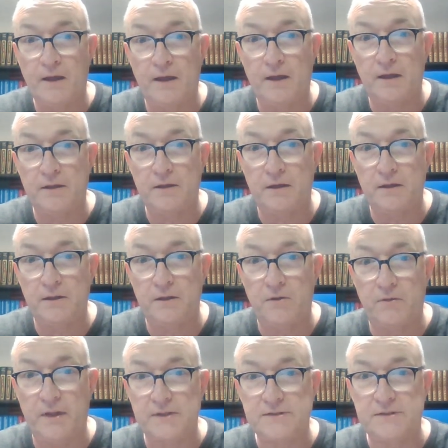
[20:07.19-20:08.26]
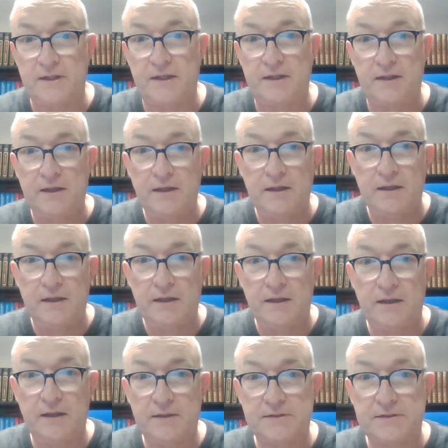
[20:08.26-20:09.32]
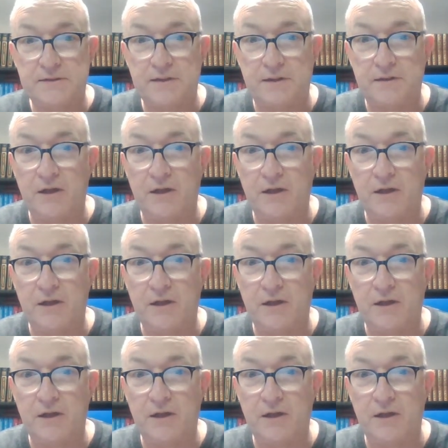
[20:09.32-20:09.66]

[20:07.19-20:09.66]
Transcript: And uh, you know that's a it's uh,